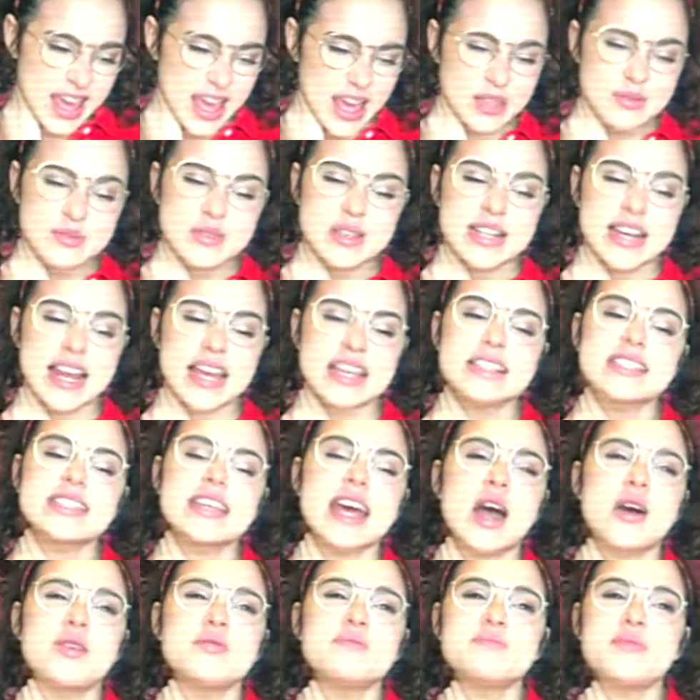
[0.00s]
I realized
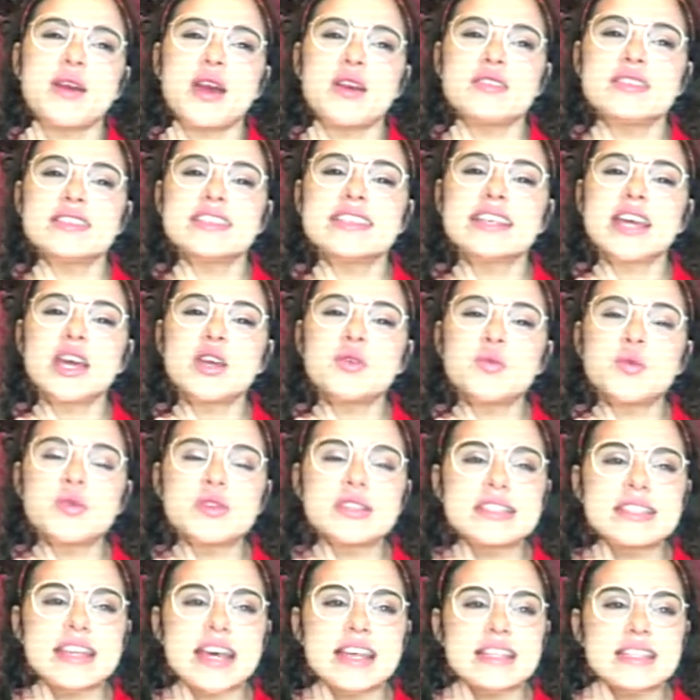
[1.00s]
how embarrassing I
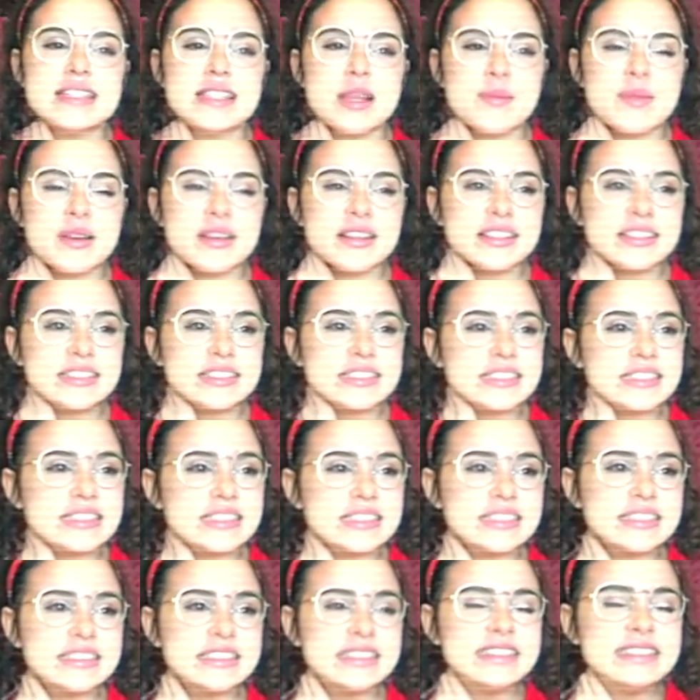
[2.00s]
was that summer.
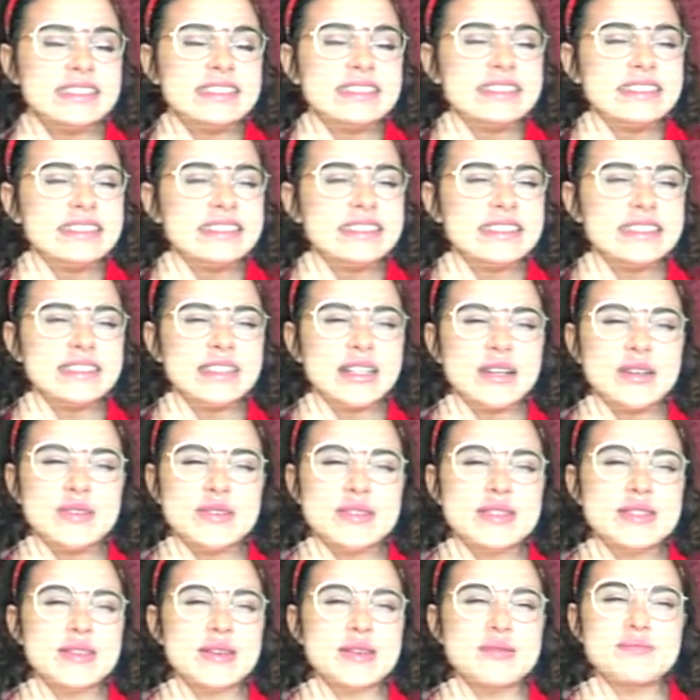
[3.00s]
It
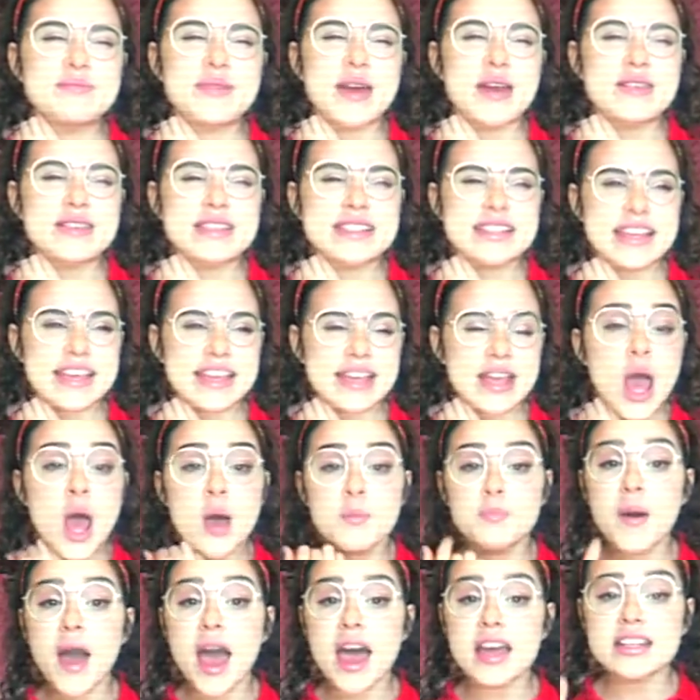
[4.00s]
was so embarrassing.
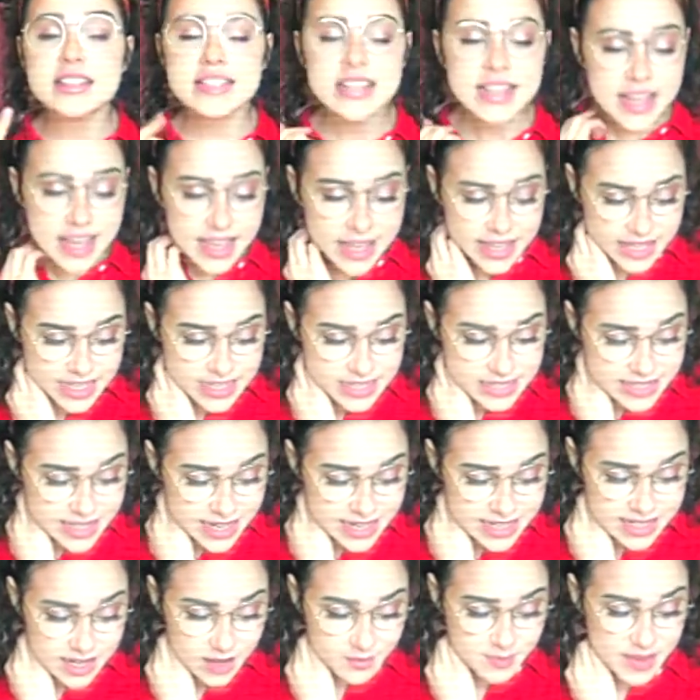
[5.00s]
But he
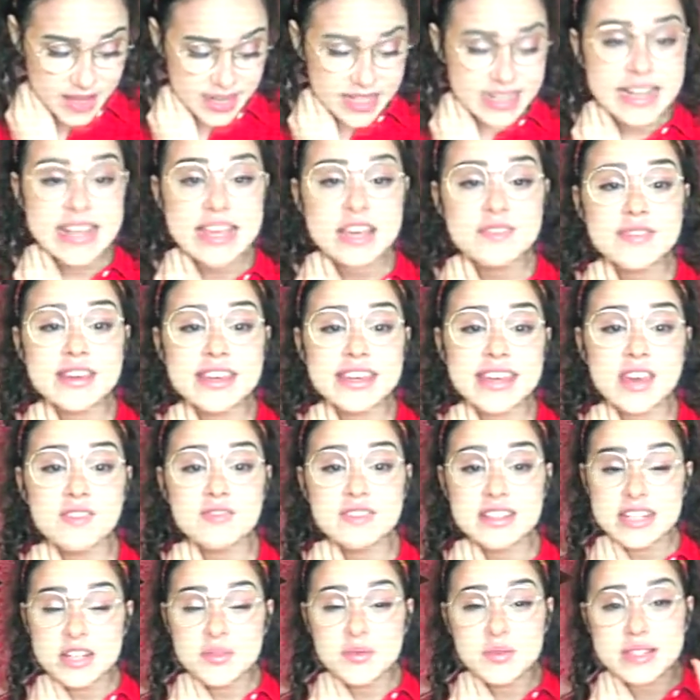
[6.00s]
did give me a leaving
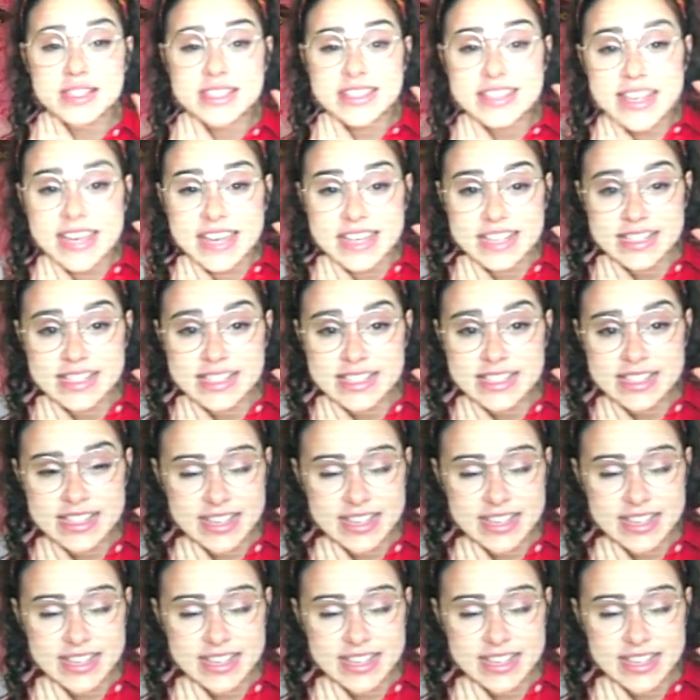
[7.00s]
gift, and it was this.